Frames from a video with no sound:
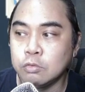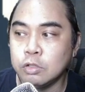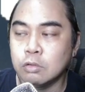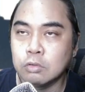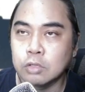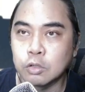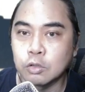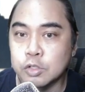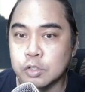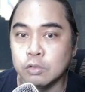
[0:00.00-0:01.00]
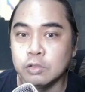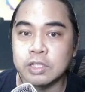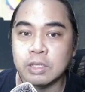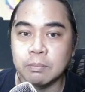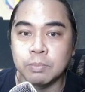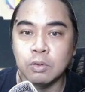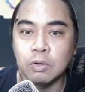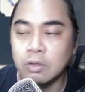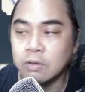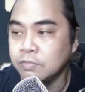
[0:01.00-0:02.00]
know, control the tempo
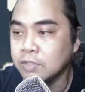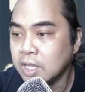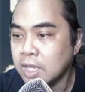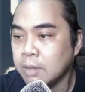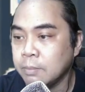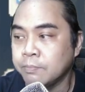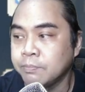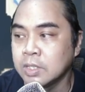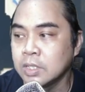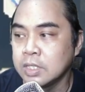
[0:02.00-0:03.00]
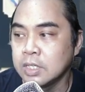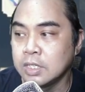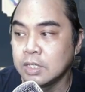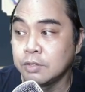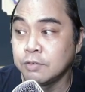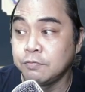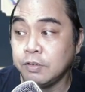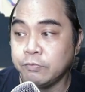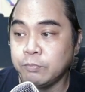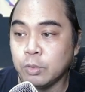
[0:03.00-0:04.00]
of the game. Fifth
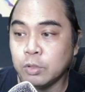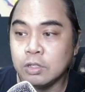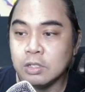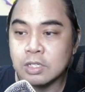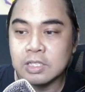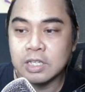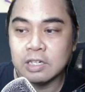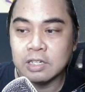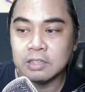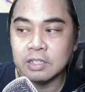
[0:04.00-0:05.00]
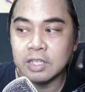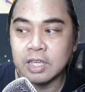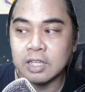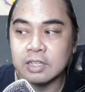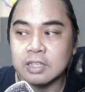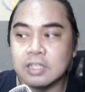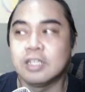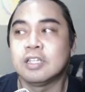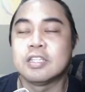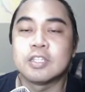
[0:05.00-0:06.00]
pull, still nothing yet,
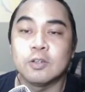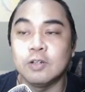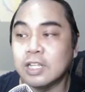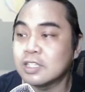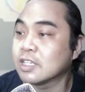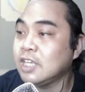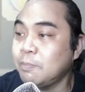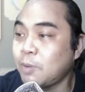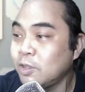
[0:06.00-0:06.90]
so let's keep on